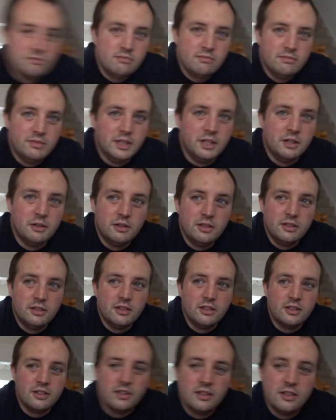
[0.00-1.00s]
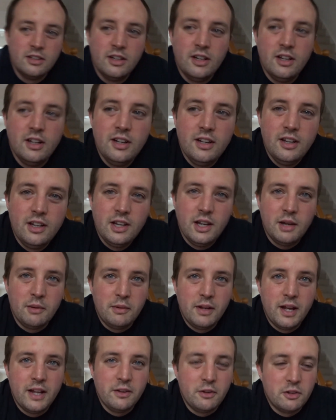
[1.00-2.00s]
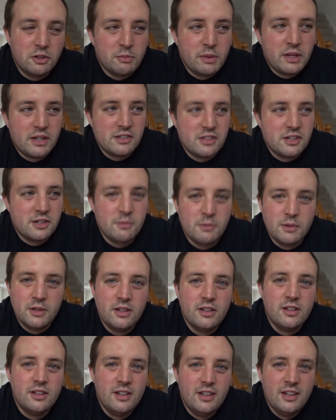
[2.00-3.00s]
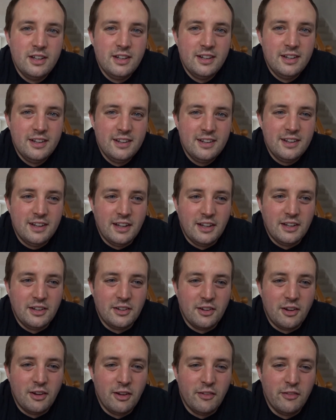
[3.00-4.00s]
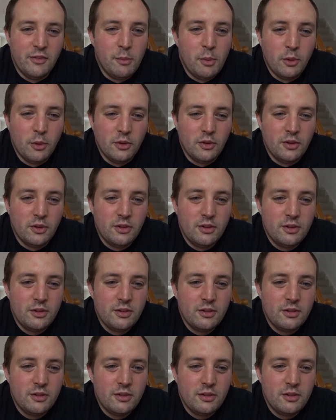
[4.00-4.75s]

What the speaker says: Yeah, and I'm glad they got to make a second one. And I love the Bond.